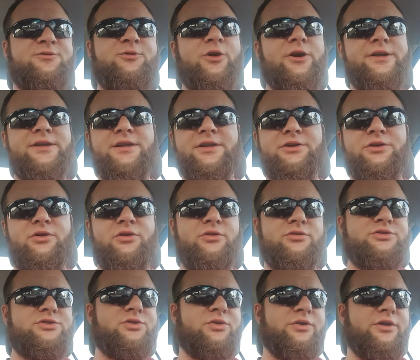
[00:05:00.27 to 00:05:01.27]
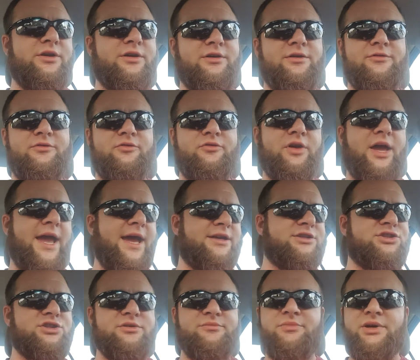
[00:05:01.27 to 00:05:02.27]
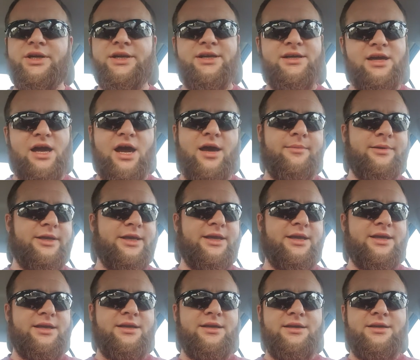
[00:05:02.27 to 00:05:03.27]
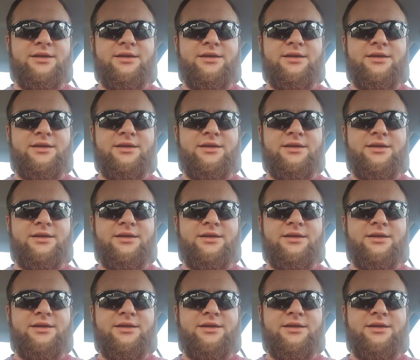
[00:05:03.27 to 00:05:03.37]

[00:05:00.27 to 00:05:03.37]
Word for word: fun little sort of action buddy comedy